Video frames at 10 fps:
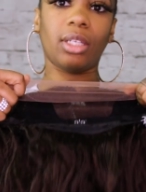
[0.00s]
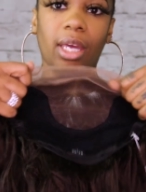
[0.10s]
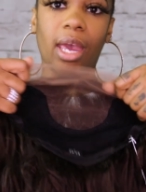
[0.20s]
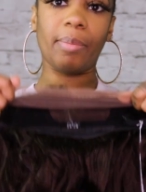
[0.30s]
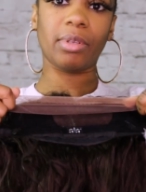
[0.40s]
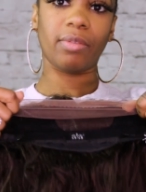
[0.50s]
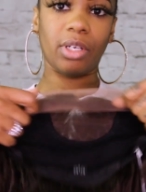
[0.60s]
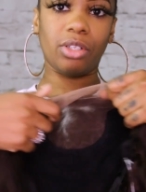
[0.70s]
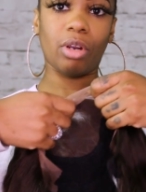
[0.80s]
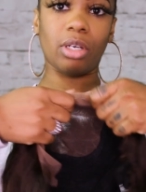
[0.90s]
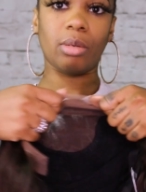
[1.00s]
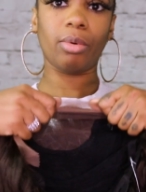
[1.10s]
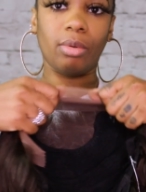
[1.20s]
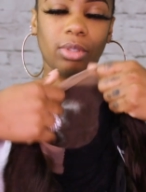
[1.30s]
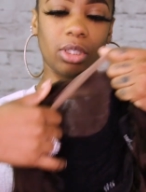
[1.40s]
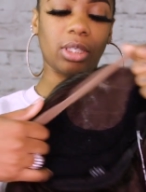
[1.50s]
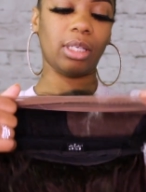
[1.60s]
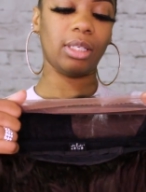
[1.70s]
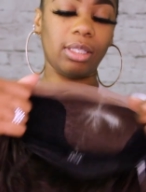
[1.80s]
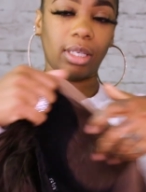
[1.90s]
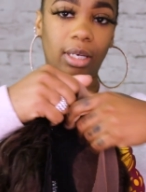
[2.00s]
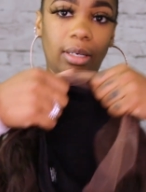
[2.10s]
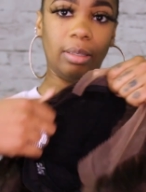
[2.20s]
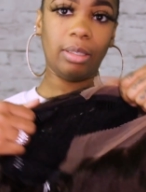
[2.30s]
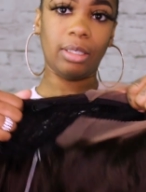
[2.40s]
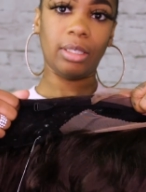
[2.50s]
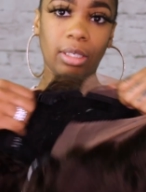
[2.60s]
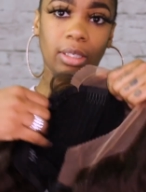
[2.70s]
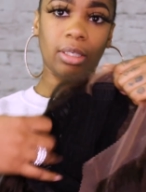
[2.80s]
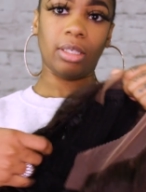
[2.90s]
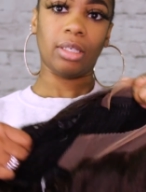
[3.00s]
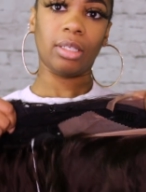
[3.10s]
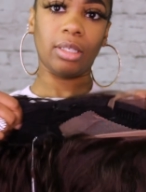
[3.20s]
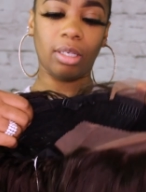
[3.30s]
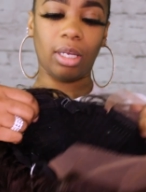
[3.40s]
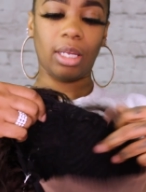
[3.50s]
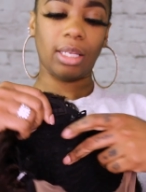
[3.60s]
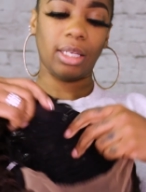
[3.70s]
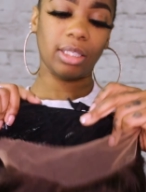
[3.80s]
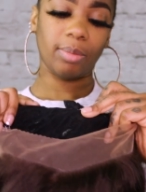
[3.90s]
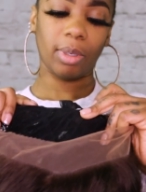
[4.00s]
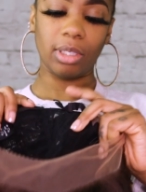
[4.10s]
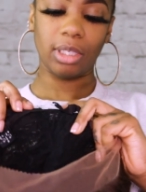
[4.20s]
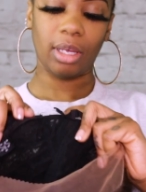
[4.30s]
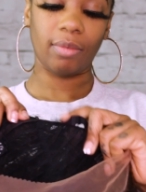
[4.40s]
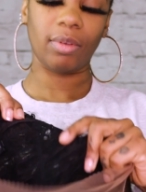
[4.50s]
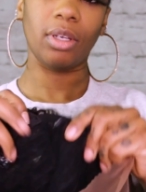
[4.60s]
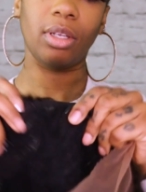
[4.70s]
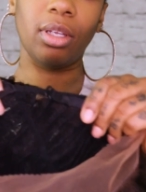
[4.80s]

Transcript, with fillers: The cap is very stretchable, just like they said. And I think it's because they have the